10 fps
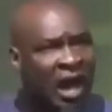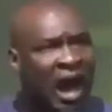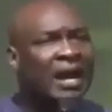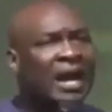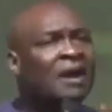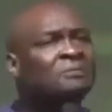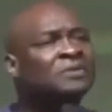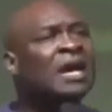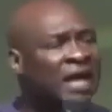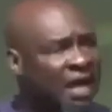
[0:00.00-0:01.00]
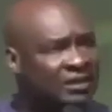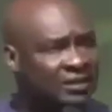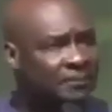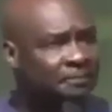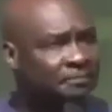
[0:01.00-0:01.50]
And after that,
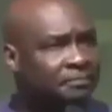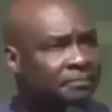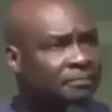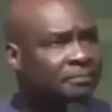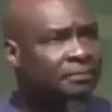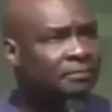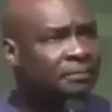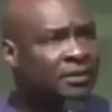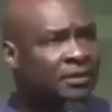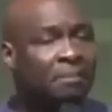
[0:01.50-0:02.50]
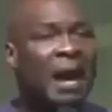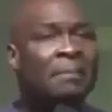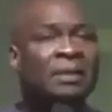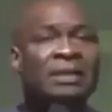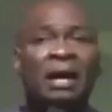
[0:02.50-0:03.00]
the
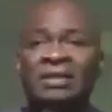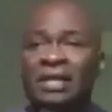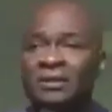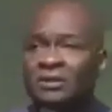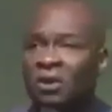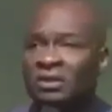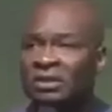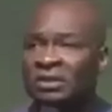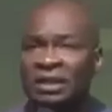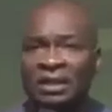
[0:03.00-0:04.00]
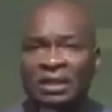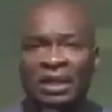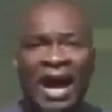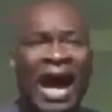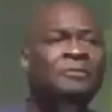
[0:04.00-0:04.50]
Bible now tells us,
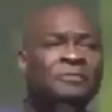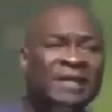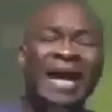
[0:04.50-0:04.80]
after